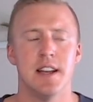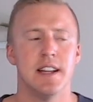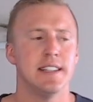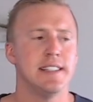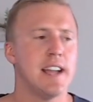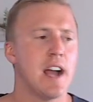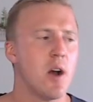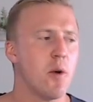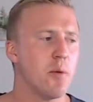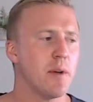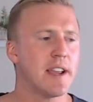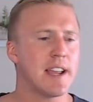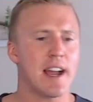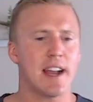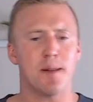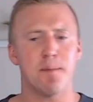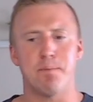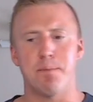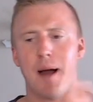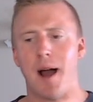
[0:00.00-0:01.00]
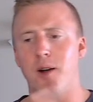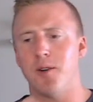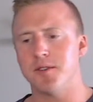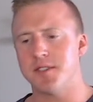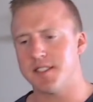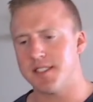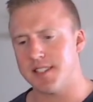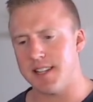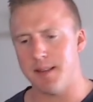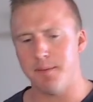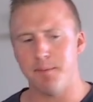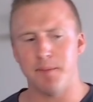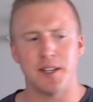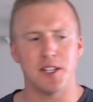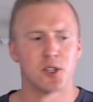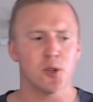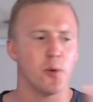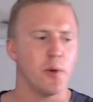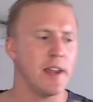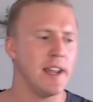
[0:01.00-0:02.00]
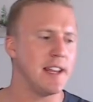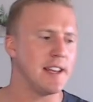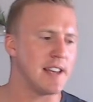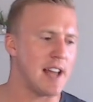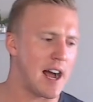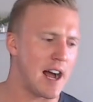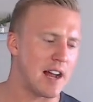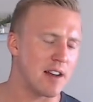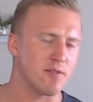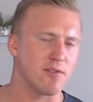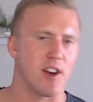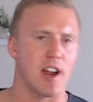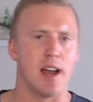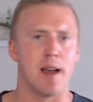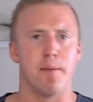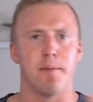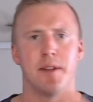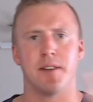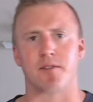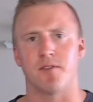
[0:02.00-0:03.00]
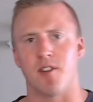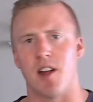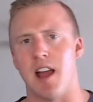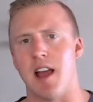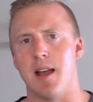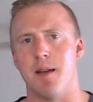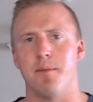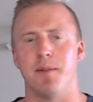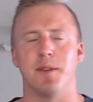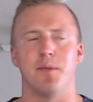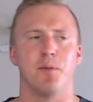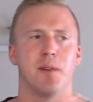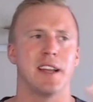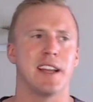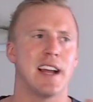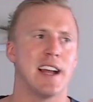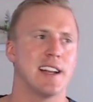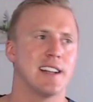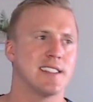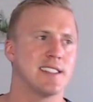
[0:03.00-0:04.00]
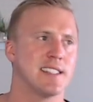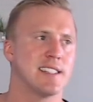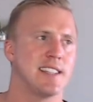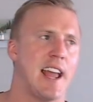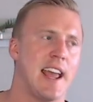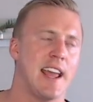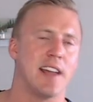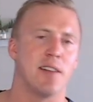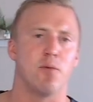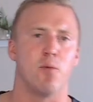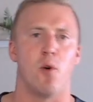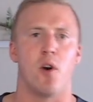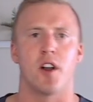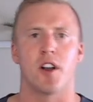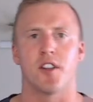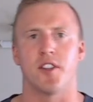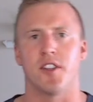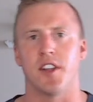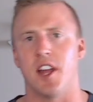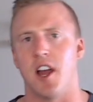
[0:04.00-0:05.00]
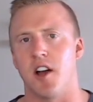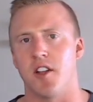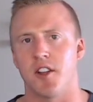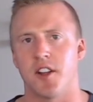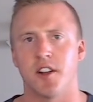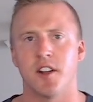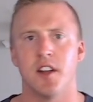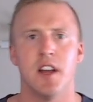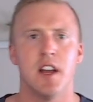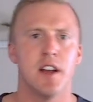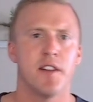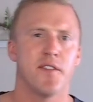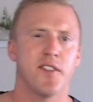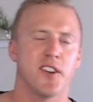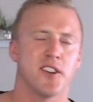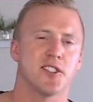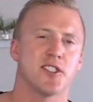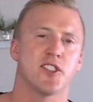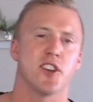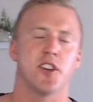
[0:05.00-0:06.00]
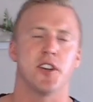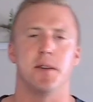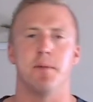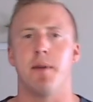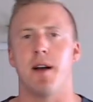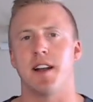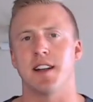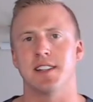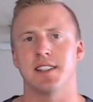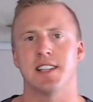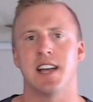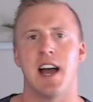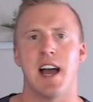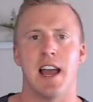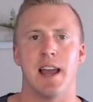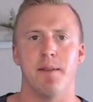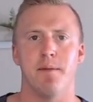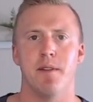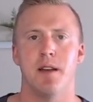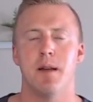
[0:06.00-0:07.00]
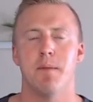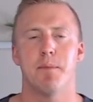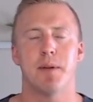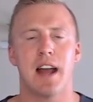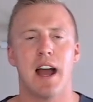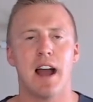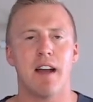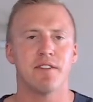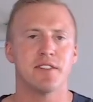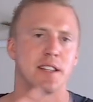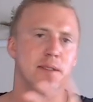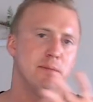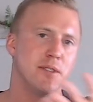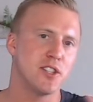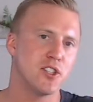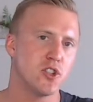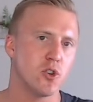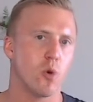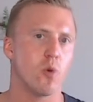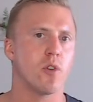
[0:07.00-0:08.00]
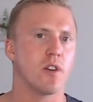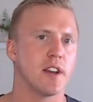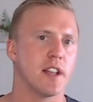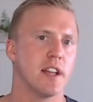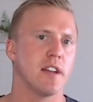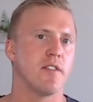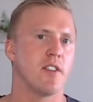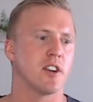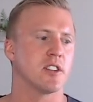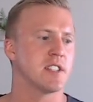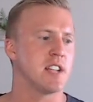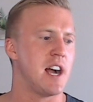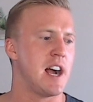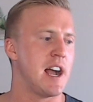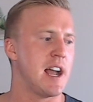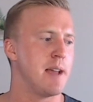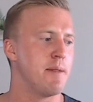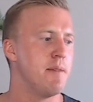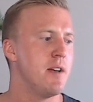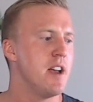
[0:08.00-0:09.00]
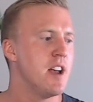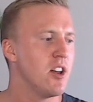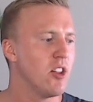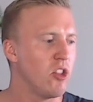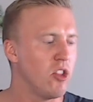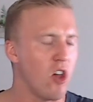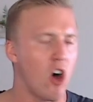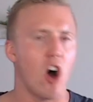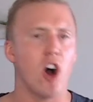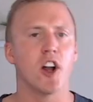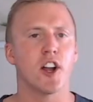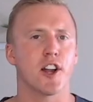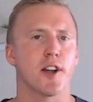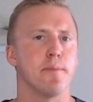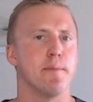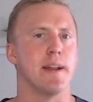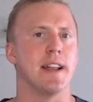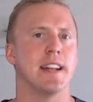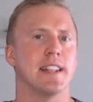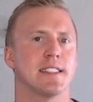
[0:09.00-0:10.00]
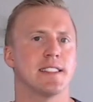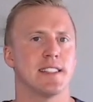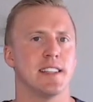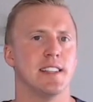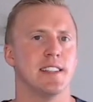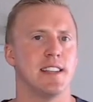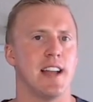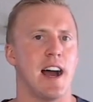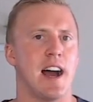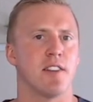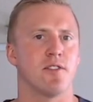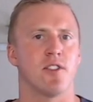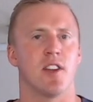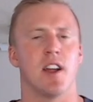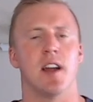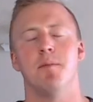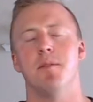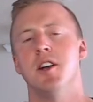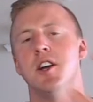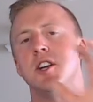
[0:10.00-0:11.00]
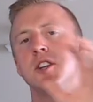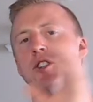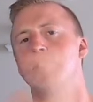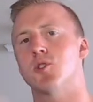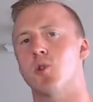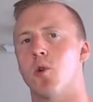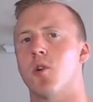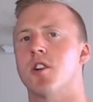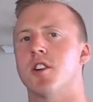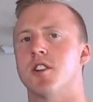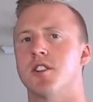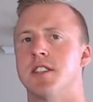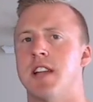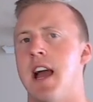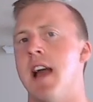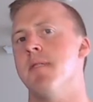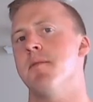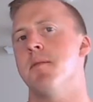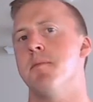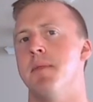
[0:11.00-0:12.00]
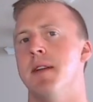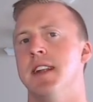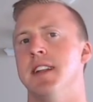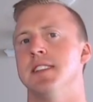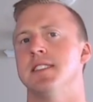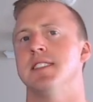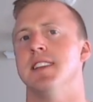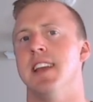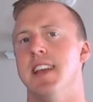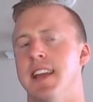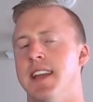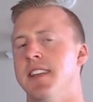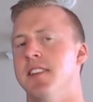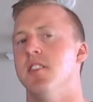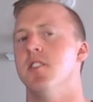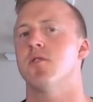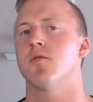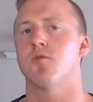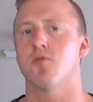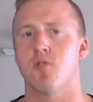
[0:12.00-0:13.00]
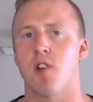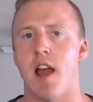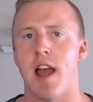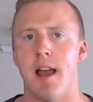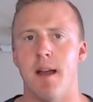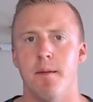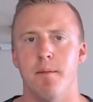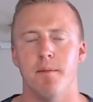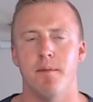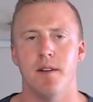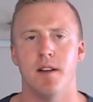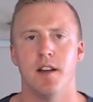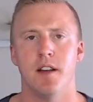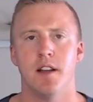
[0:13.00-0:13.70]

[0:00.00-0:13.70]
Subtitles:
Now we kind of bounce in between non-REM and REM, and we kind of stay in one or the other for a certain amount of time. But obviously majority of our time, longer minutes in non-REM, shorter time in minutes in REM.